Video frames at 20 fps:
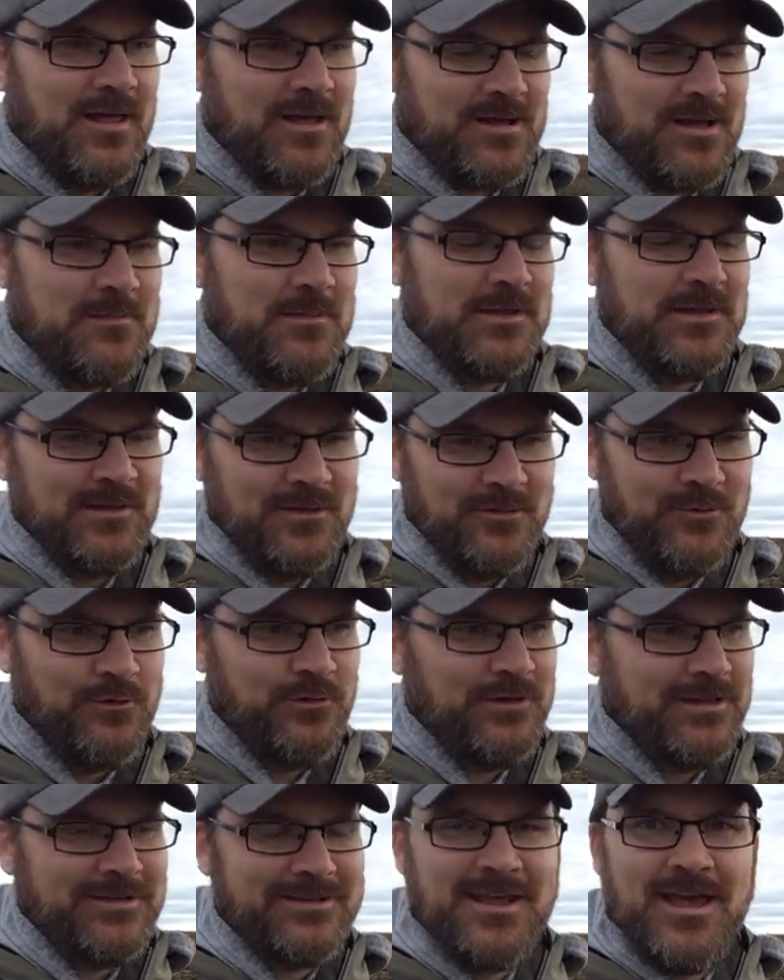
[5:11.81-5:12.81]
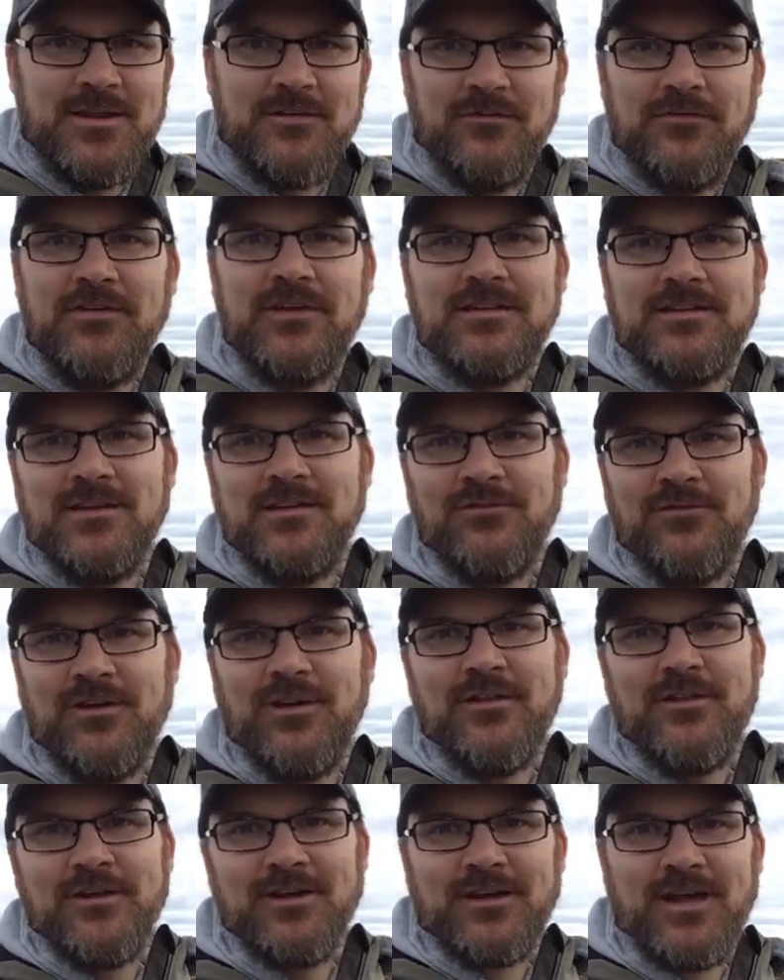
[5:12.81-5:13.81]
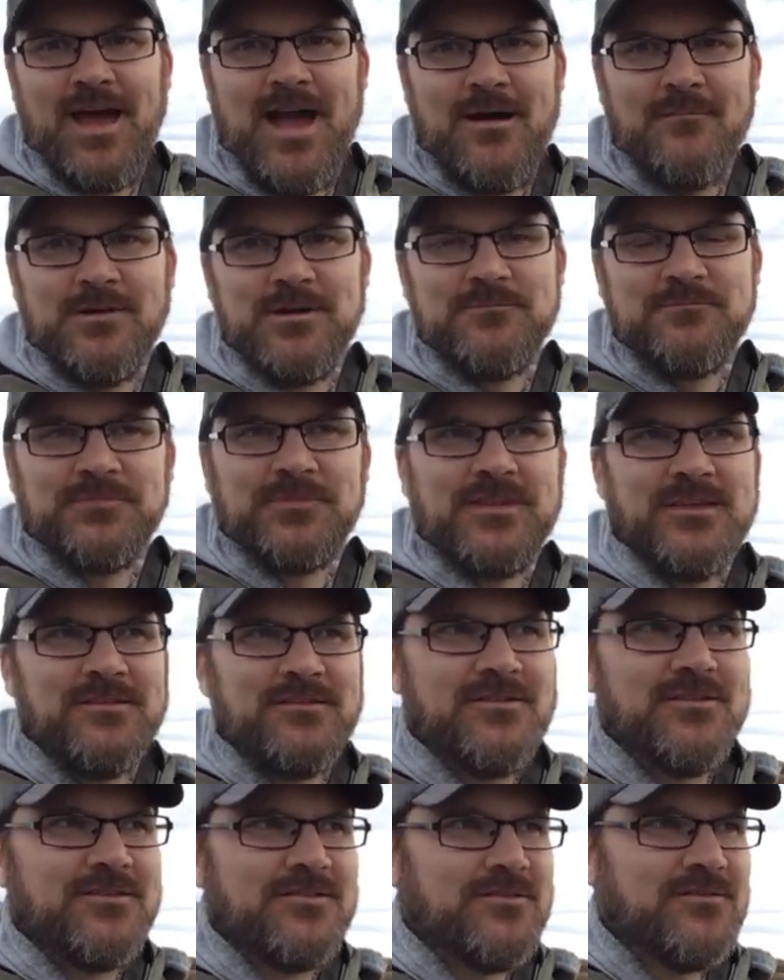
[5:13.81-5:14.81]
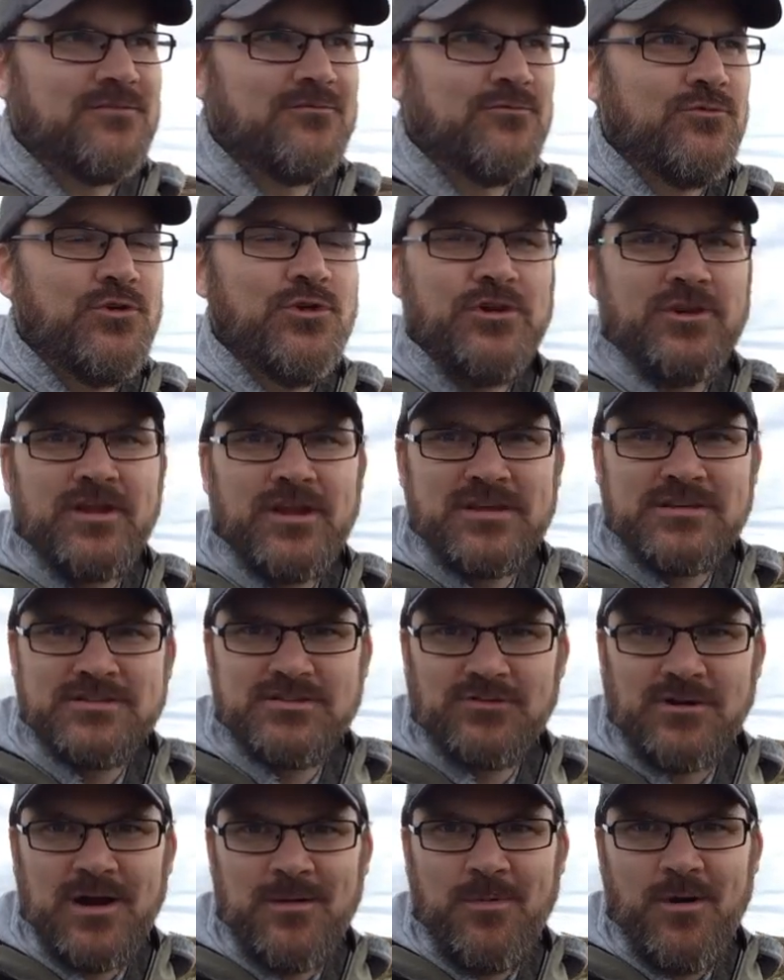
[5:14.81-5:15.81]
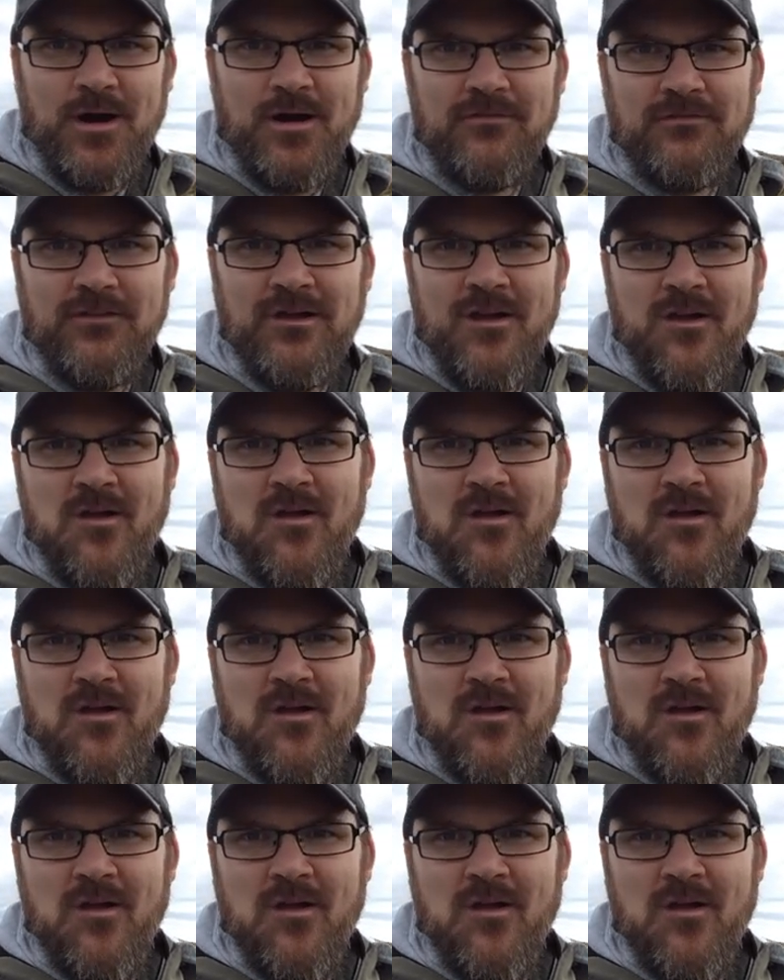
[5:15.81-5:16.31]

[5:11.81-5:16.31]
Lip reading: Like, I mean, literally 10 feet in front of their cabin is this really nice drop off.